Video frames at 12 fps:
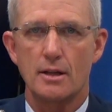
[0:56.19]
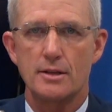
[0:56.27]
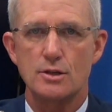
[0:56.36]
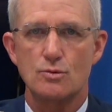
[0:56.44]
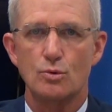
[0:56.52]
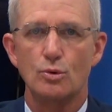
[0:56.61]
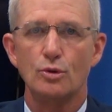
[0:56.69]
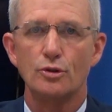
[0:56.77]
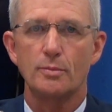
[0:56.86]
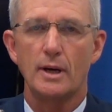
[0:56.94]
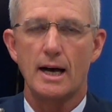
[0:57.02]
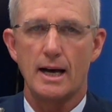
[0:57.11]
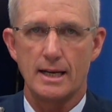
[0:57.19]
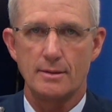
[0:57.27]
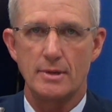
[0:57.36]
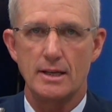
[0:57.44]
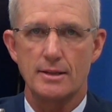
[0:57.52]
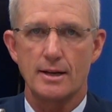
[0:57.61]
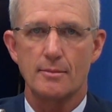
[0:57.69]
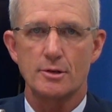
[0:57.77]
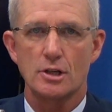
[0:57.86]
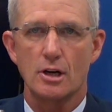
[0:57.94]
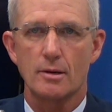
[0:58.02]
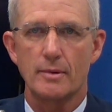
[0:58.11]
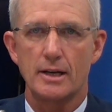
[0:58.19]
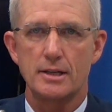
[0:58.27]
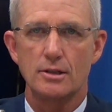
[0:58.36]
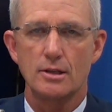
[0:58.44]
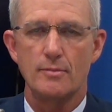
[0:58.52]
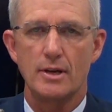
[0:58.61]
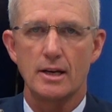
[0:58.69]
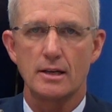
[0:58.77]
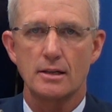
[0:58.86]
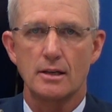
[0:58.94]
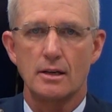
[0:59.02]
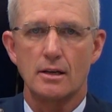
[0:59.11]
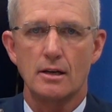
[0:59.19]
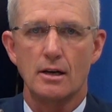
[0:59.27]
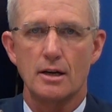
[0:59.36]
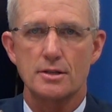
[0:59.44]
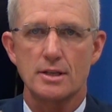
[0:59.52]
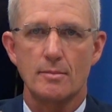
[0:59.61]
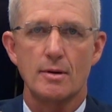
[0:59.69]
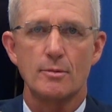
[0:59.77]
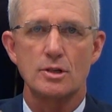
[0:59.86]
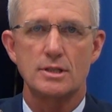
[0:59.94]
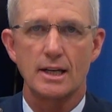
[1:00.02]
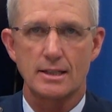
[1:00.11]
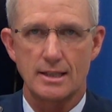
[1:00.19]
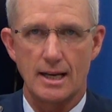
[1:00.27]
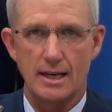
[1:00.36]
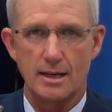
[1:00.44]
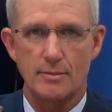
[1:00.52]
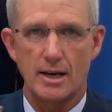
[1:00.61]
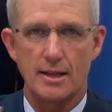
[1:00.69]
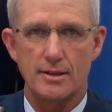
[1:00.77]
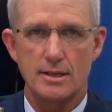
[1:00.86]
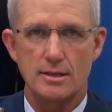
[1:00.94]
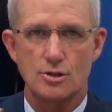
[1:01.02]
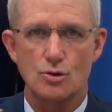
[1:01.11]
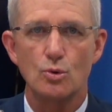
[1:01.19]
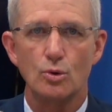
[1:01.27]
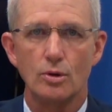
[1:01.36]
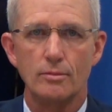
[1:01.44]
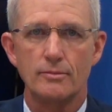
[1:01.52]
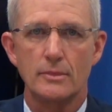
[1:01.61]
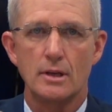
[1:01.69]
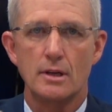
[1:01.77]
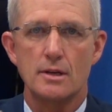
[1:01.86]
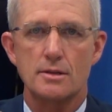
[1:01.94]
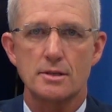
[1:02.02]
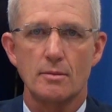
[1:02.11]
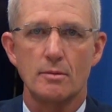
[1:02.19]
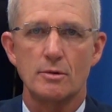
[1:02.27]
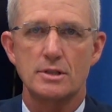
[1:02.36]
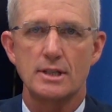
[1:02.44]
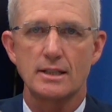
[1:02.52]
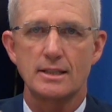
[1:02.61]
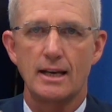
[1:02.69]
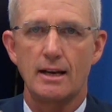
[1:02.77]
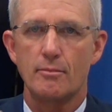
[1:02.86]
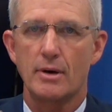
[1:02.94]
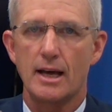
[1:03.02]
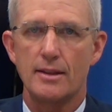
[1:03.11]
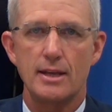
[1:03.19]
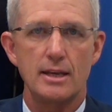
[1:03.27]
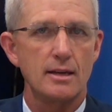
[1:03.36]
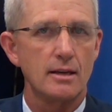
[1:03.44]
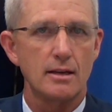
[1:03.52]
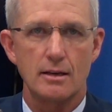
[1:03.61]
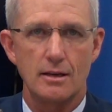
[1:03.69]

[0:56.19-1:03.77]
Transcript: These rules behind me that I'm going to talk about here in a minute, some of them are dictated by the school, some of them are dictated by the